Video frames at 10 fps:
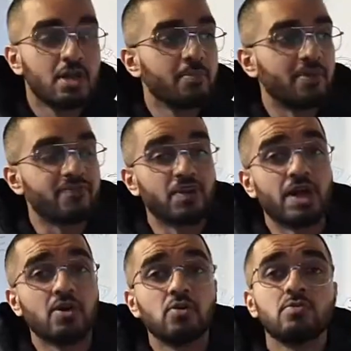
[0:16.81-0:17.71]
But for
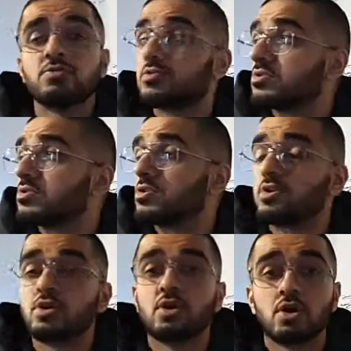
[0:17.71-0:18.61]
now,
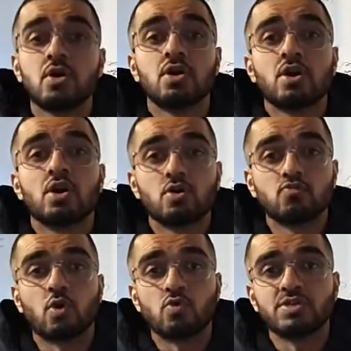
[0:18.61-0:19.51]

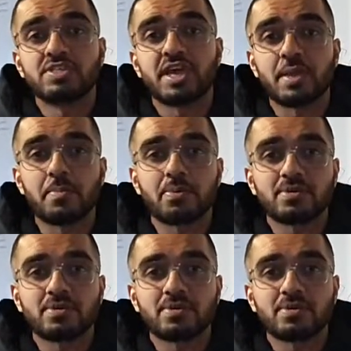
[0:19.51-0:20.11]
roll the tape.